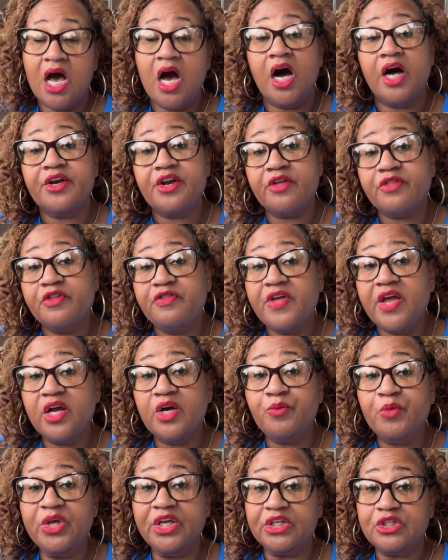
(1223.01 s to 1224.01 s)
Another
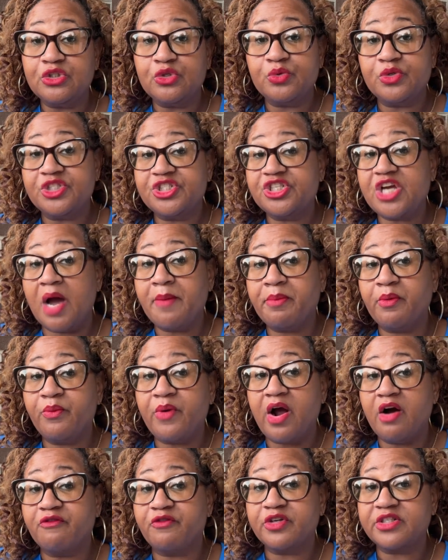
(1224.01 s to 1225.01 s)
thing we can do is shop
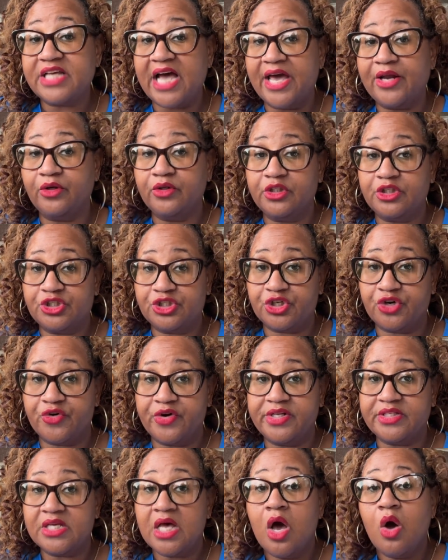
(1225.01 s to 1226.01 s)
around for title
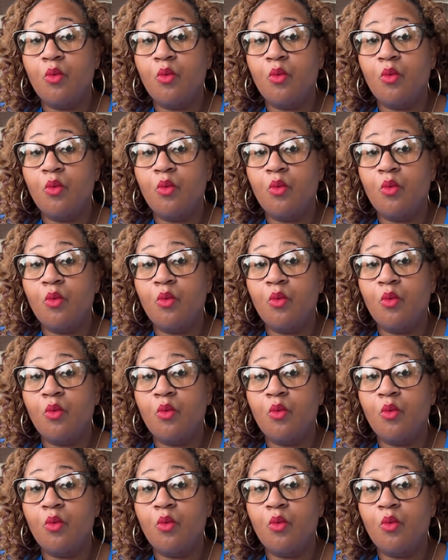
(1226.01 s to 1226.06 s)
insurance.